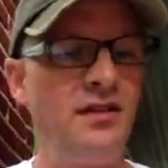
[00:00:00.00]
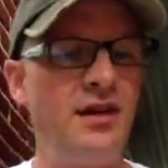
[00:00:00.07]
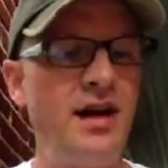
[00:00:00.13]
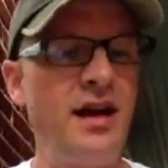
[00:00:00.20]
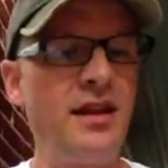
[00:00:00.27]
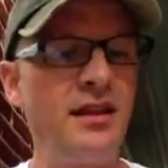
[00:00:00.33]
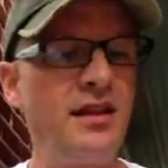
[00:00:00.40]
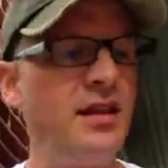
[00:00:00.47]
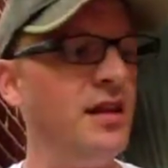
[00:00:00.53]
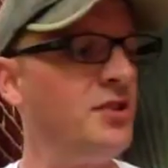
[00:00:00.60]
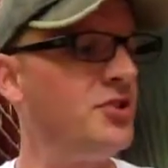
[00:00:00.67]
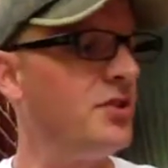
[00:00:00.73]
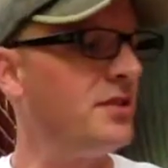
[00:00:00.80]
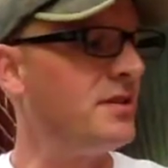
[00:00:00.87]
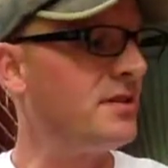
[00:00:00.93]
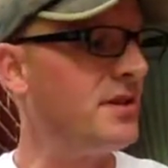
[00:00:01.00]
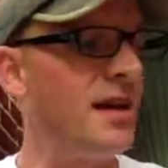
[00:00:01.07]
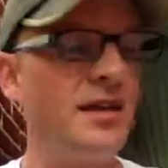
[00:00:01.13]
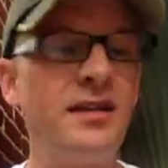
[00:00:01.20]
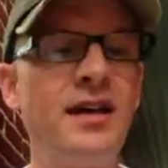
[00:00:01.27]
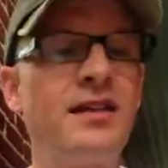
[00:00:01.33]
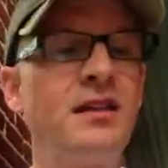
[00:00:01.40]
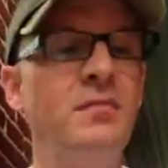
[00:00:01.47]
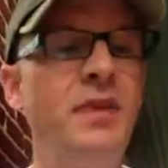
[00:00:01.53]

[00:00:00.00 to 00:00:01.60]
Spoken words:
the kitchen's not the